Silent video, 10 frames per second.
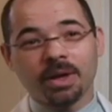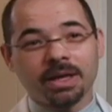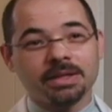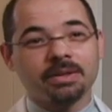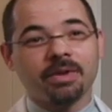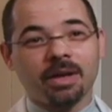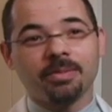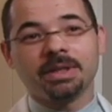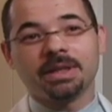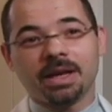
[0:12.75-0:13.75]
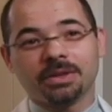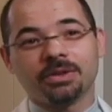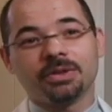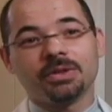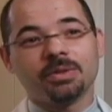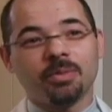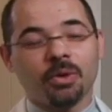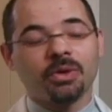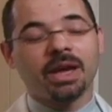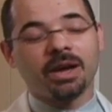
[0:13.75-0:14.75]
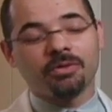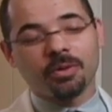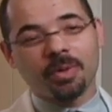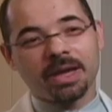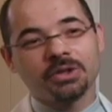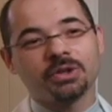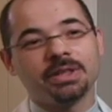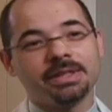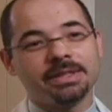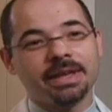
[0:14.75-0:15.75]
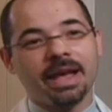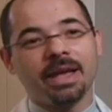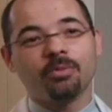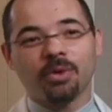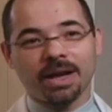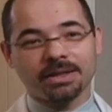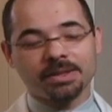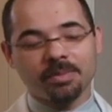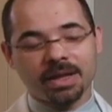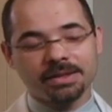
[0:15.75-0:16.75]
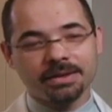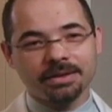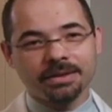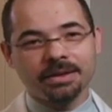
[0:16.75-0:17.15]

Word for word: ways of helping doctors both care for patients and practice medicine.